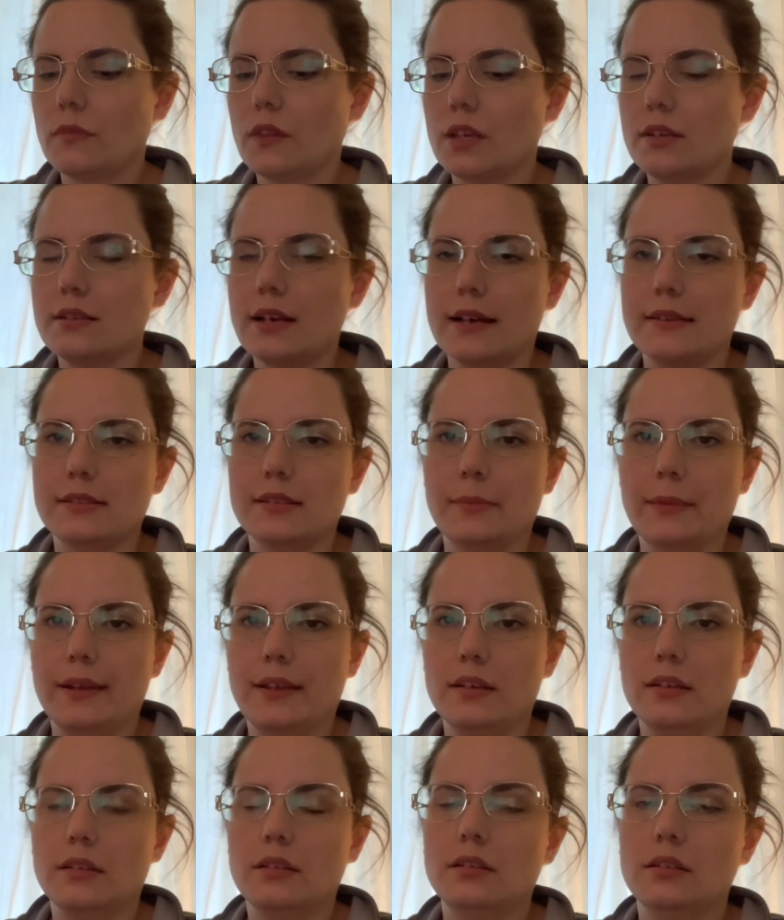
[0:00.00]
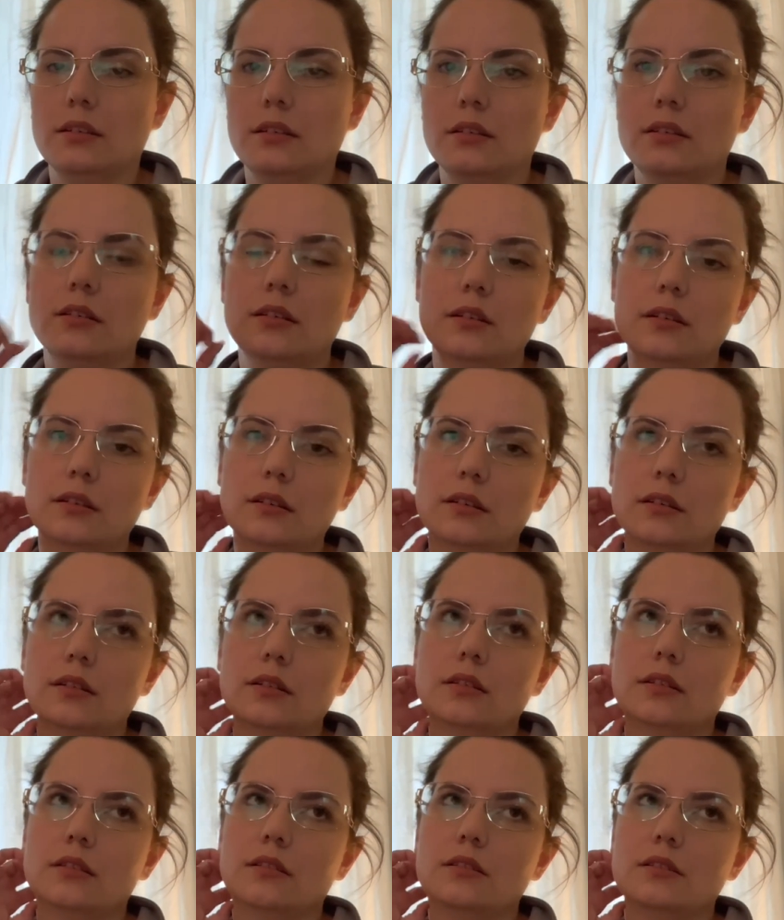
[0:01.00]
Toss them in
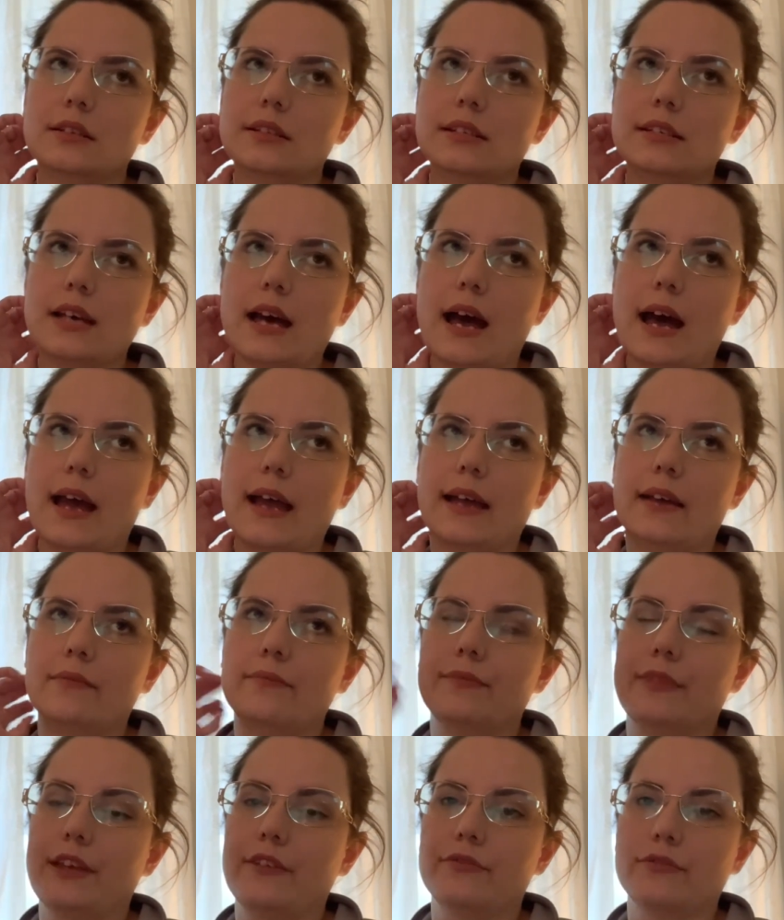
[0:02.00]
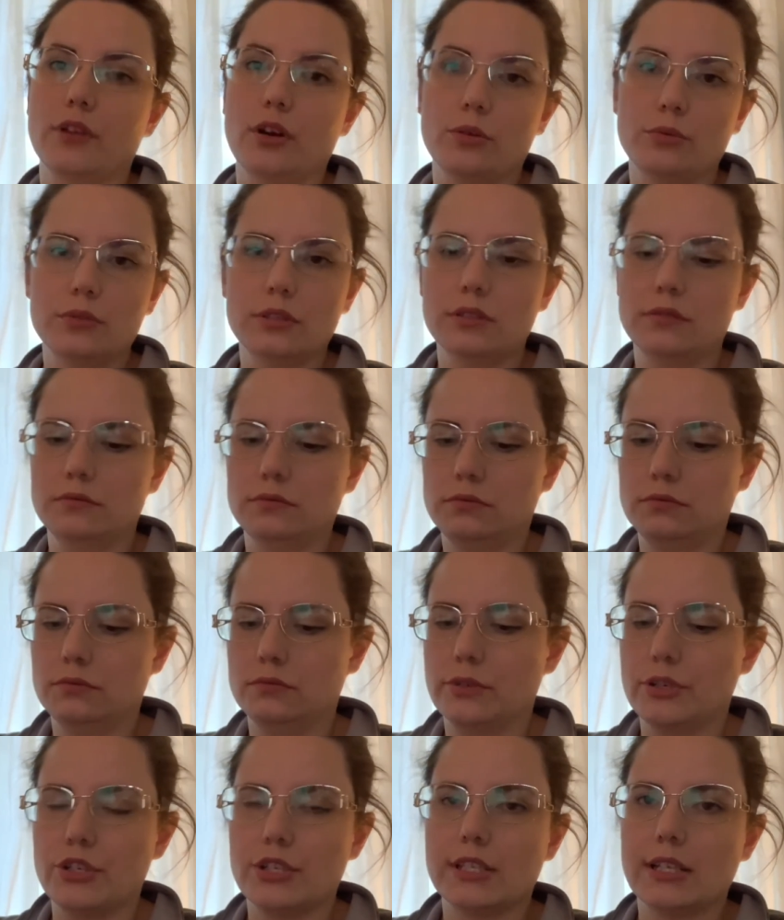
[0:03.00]
to the dye. They float,
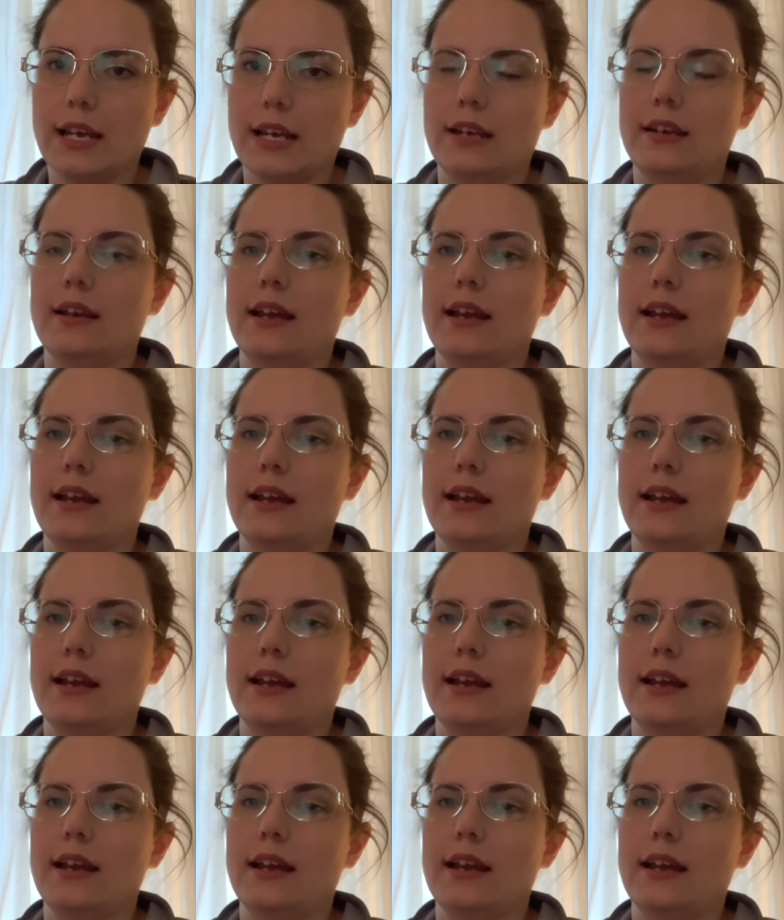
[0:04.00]
which is kind of